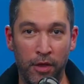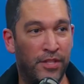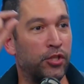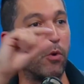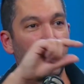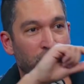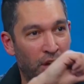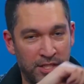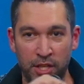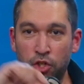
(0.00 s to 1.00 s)
Yep. Social
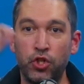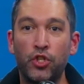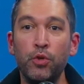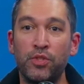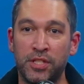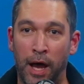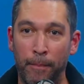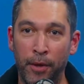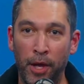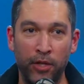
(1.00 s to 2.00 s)
justice shoots
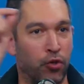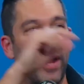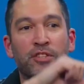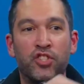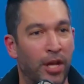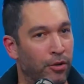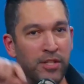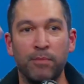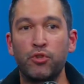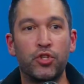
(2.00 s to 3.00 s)
up.
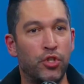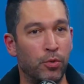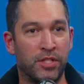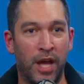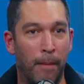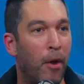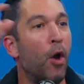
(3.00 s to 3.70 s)
Transgenderism shoots